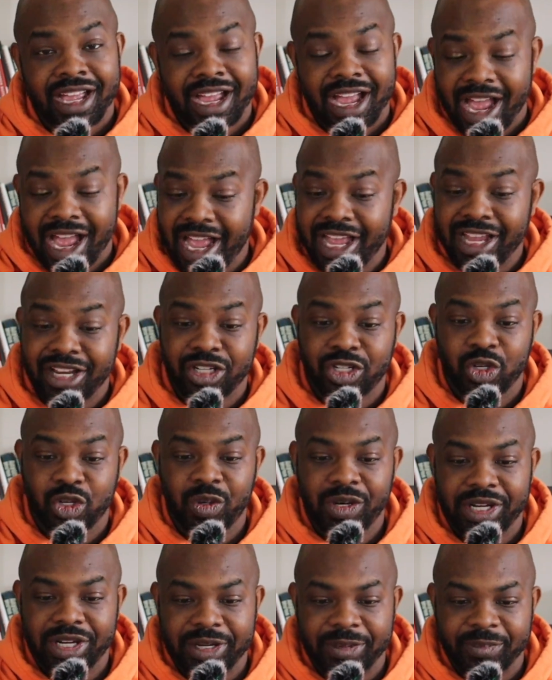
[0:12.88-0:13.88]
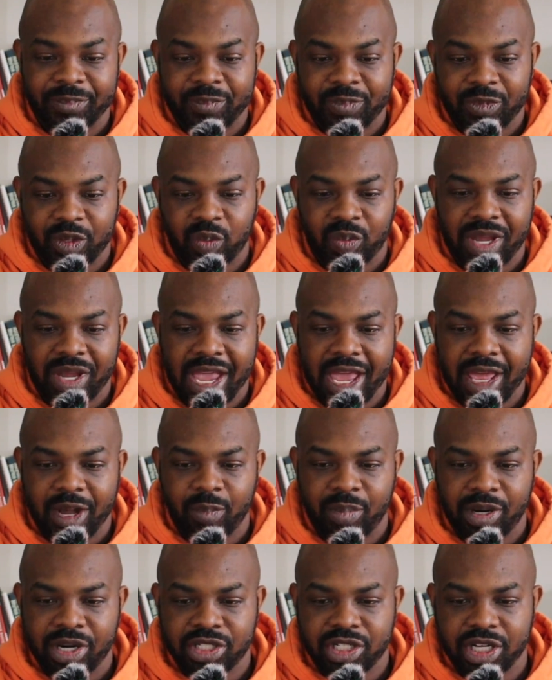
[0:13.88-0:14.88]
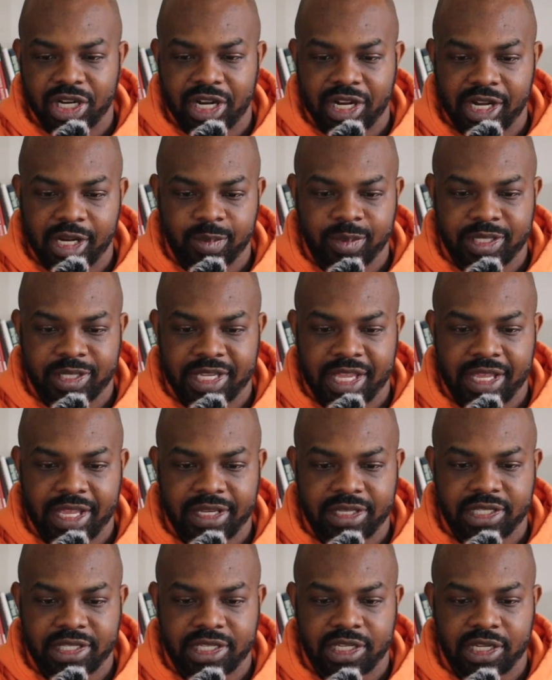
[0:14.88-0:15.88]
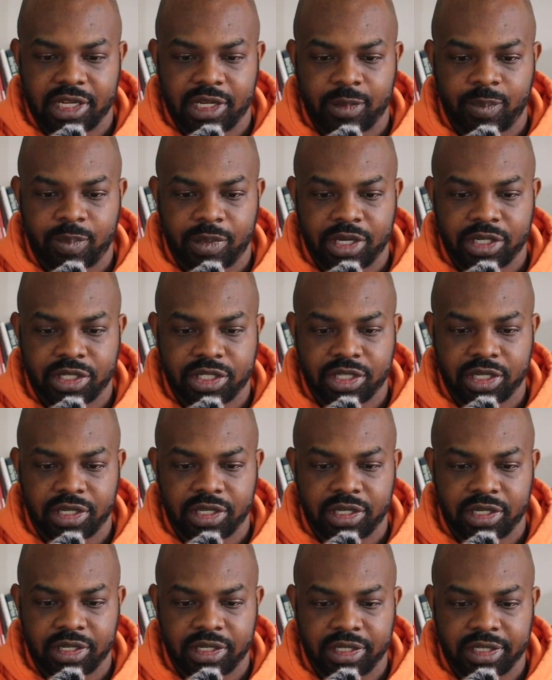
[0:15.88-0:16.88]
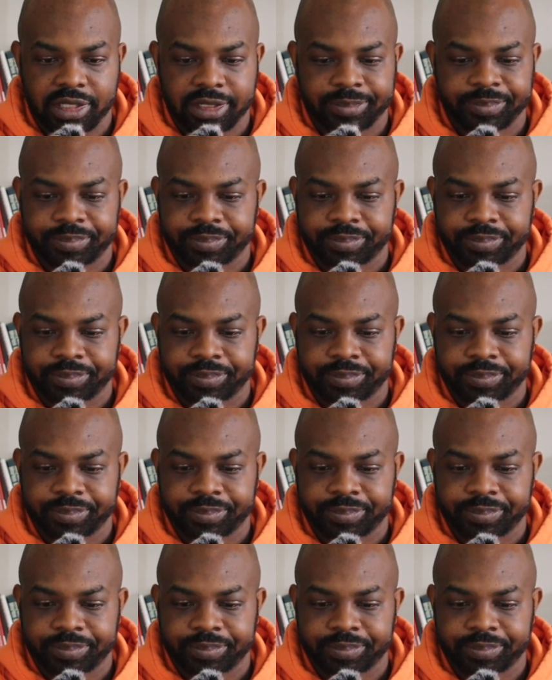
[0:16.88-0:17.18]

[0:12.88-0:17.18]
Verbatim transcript: I enjoyed it. We had a bunch of upsets, a bunch of